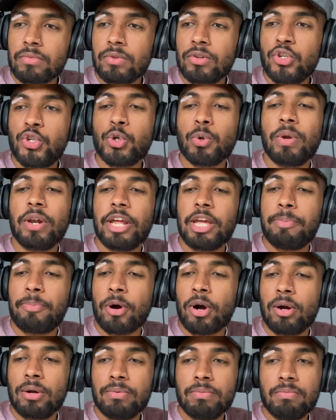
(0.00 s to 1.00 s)
Dua
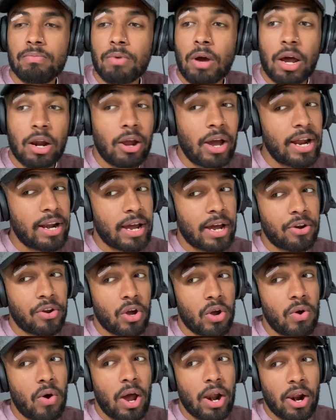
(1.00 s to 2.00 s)
Lipa. I like that
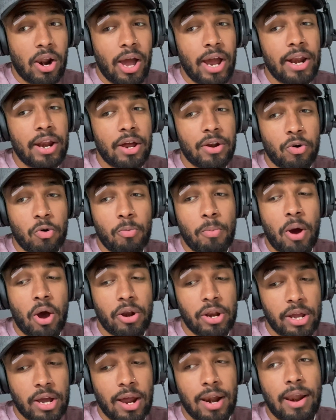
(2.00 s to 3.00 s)
though. I like that
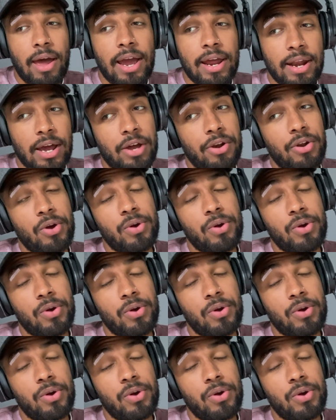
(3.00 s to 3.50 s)
Normani. I like that.